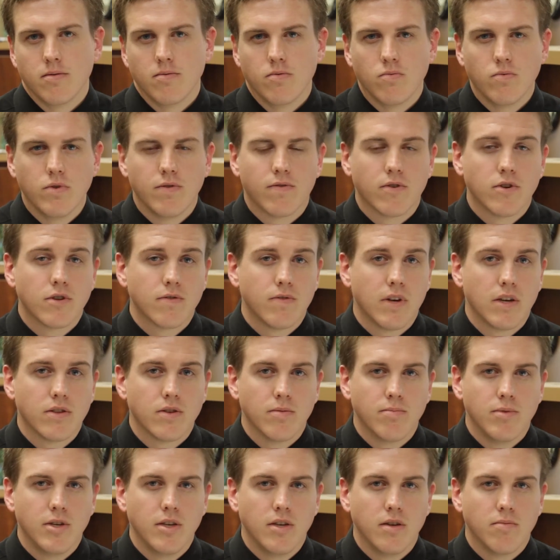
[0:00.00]
We first found
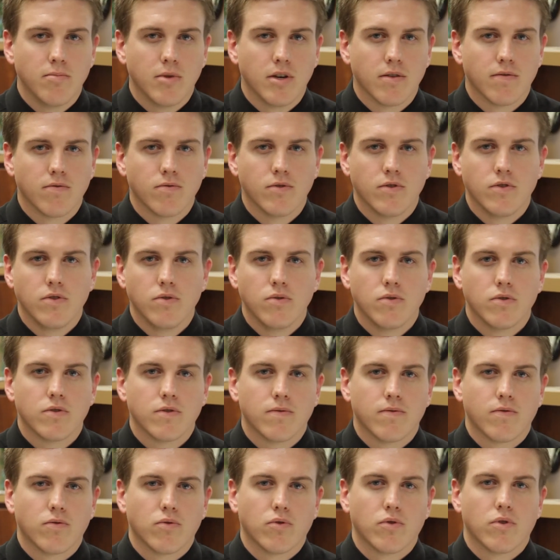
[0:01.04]
that PEMF was used
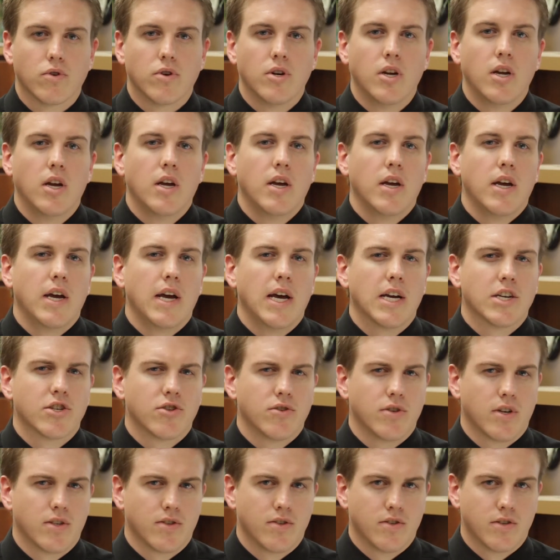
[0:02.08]
for
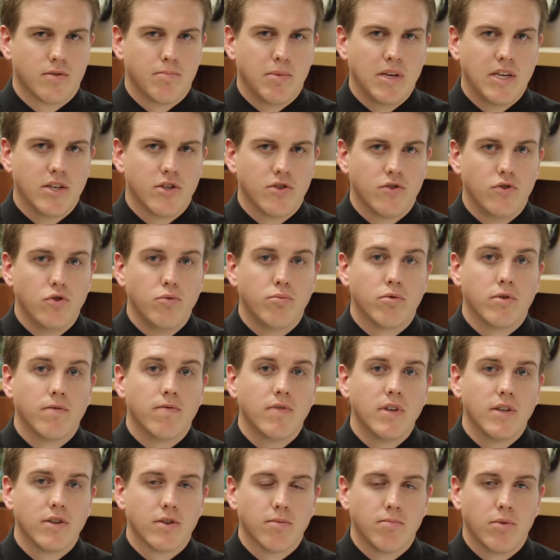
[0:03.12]
astronauts in space to
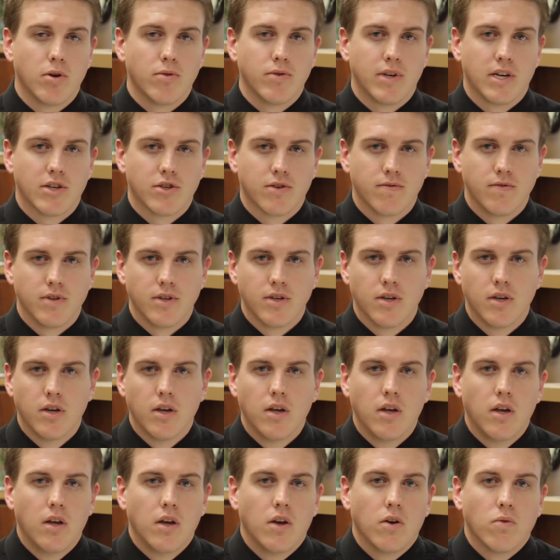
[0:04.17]
prevent bone atrophy.
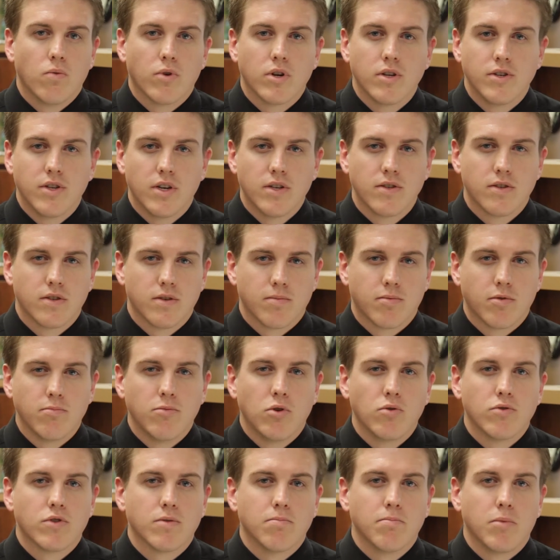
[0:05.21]
What it does is it
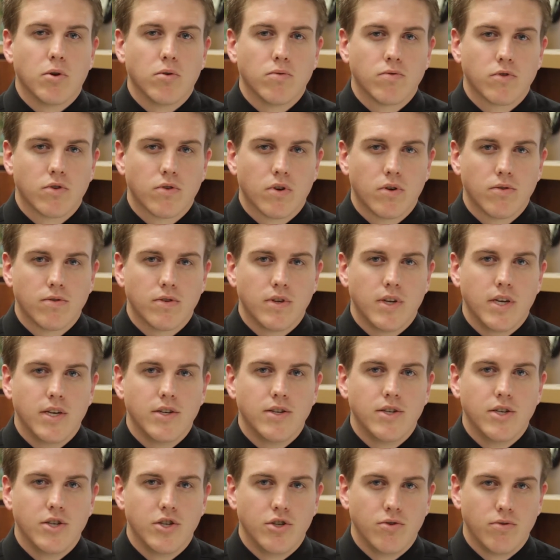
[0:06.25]
promotes bone growth
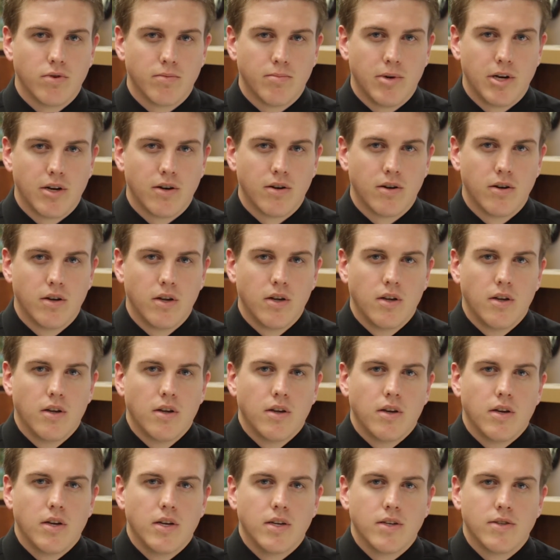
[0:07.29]
and tissue repair.
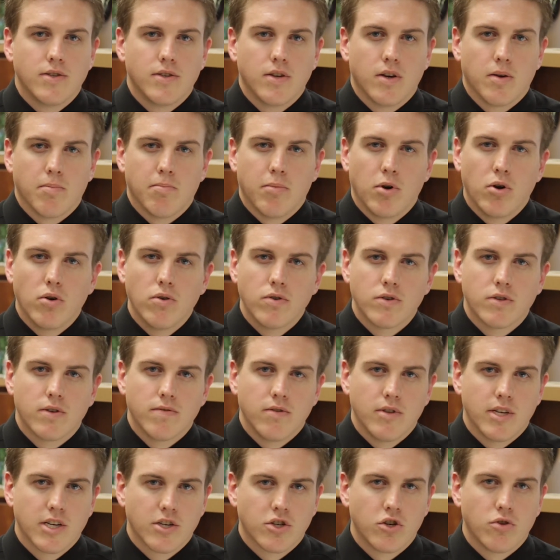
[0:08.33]
It's a pulse of
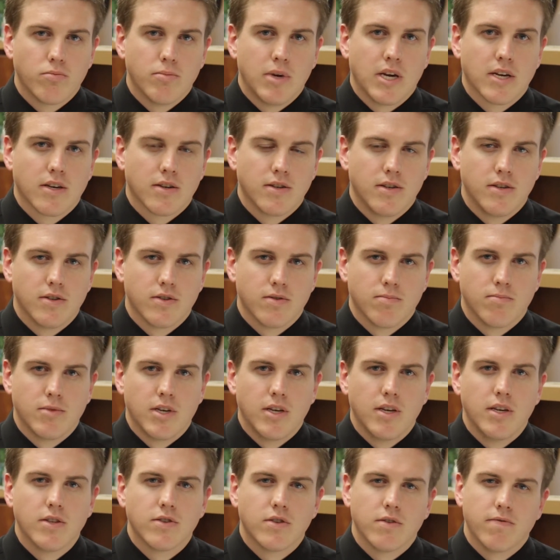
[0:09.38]
electromagnetism
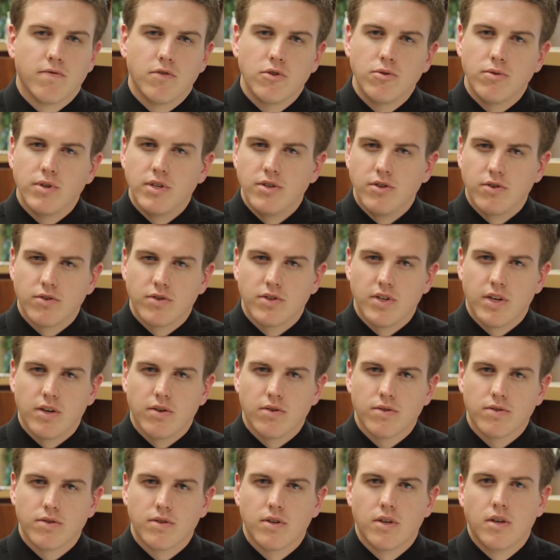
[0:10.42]
that hits the fluid in your
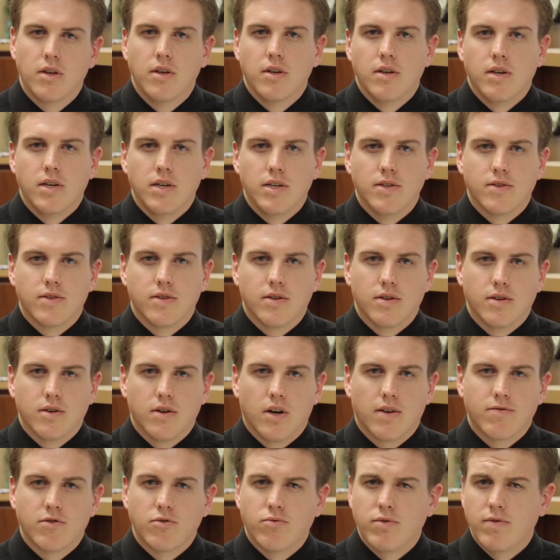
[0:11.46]
cells. It's
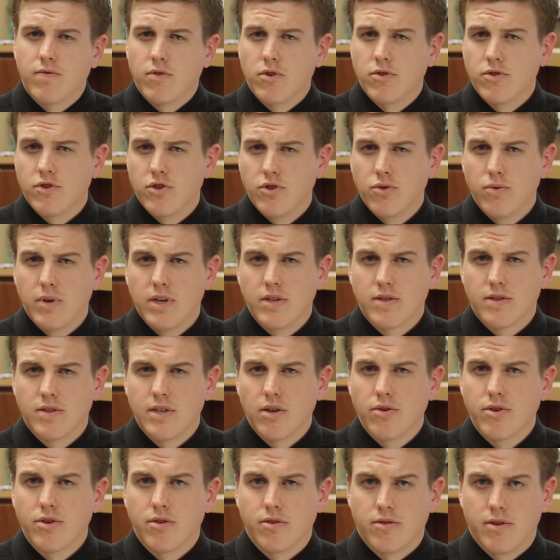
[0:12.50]
often referred to as
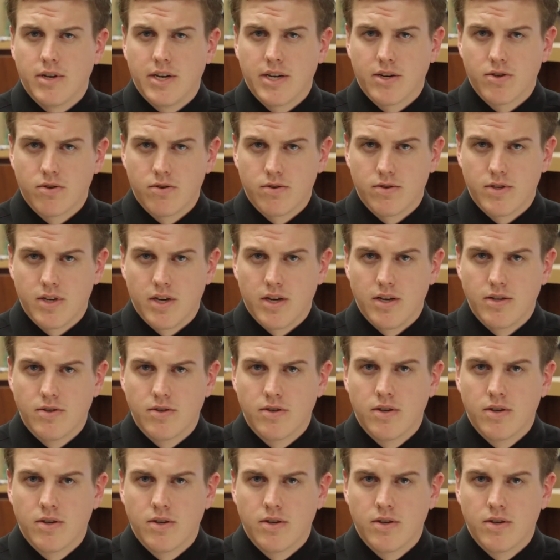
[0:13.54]
cellular exercise.